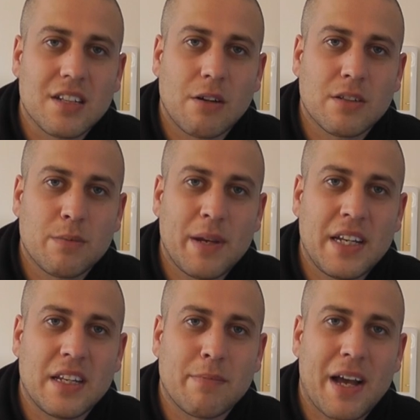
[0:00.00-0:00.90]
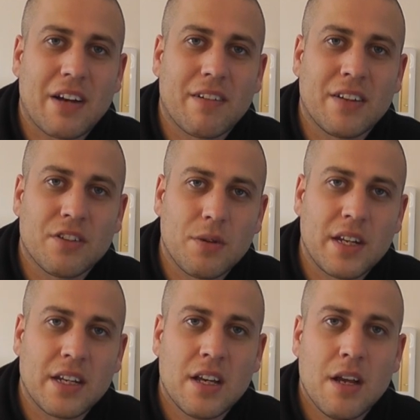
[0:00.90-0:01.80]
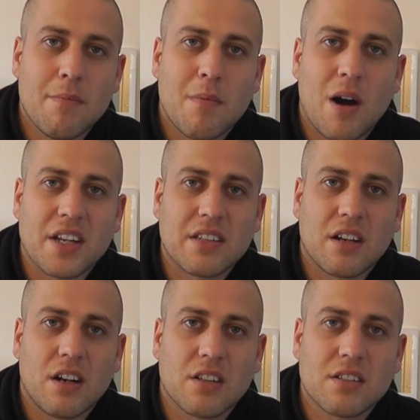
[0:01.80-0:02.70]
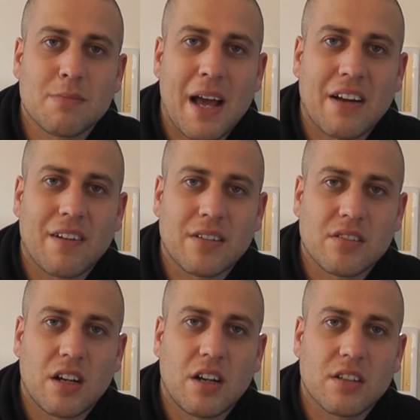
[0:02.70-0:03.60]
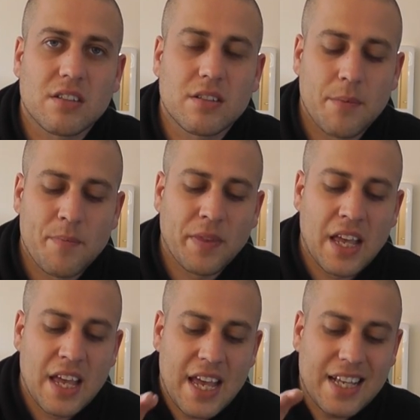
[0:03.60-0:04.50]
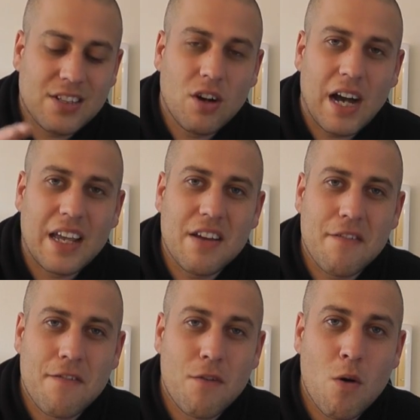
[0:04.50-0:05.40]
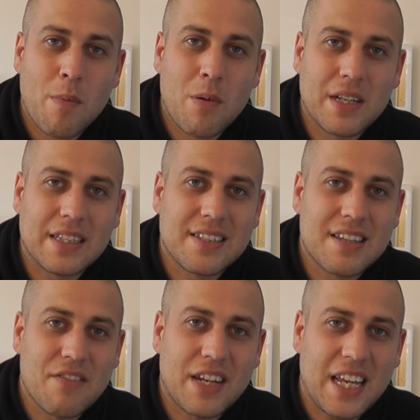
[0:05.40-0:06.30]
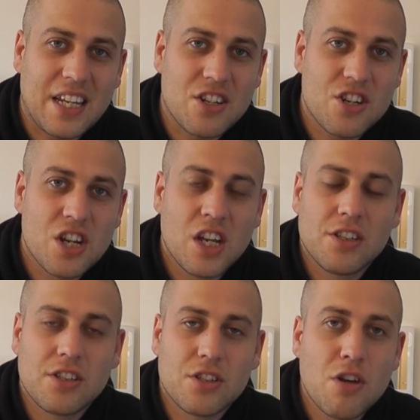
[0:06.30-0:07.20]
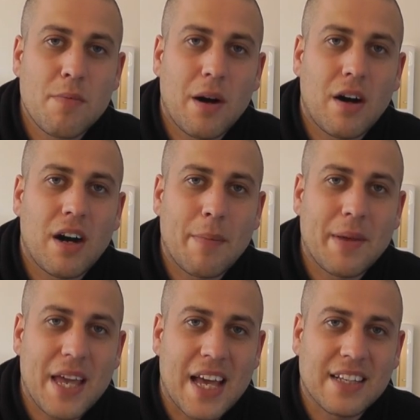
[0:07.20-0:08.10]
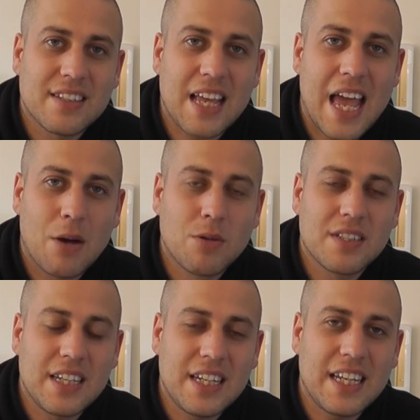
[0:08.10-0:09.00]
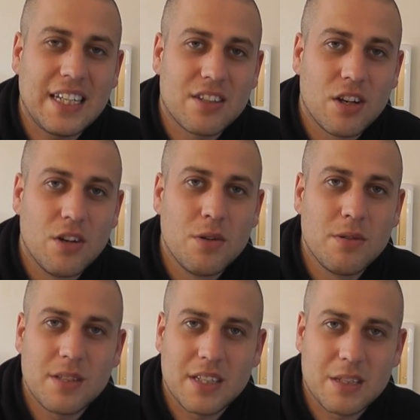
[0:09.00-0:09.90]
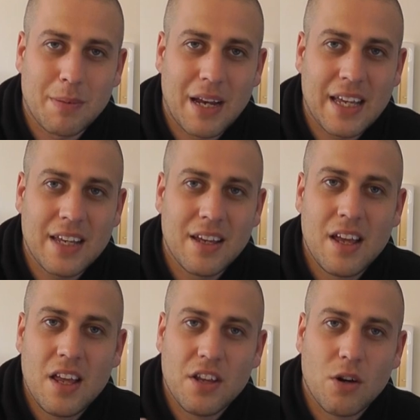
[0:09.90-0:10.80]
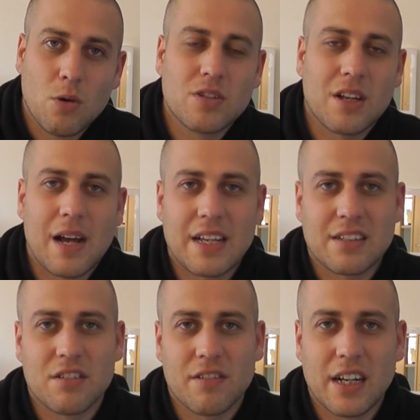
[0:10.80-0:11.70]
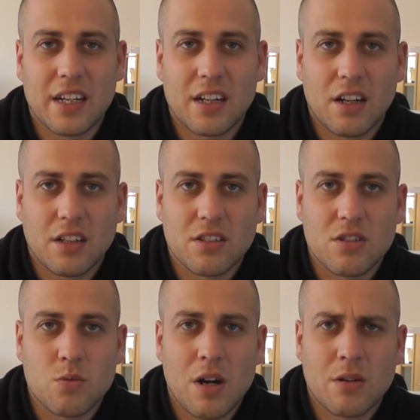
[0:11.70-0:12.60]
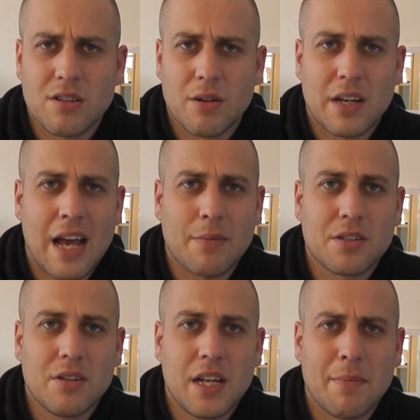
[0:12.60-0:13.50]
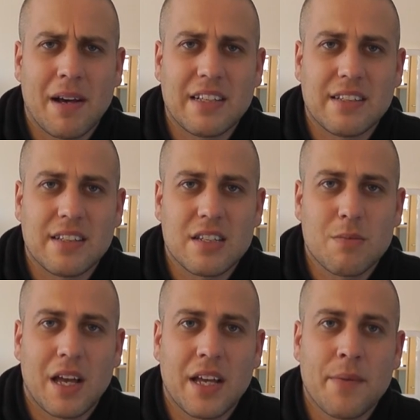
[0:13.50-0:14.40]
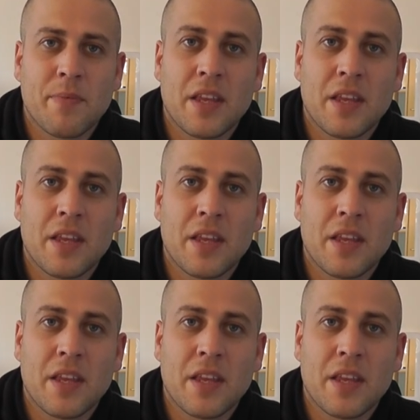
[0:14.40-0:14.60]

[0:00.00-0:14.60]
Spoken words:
slower speed in the background doing minor tasks, background tasks. It's got a 4.7 inch super IPS LCD 2 display that also has Gorilla Glass as well, so an absolutely amazing display.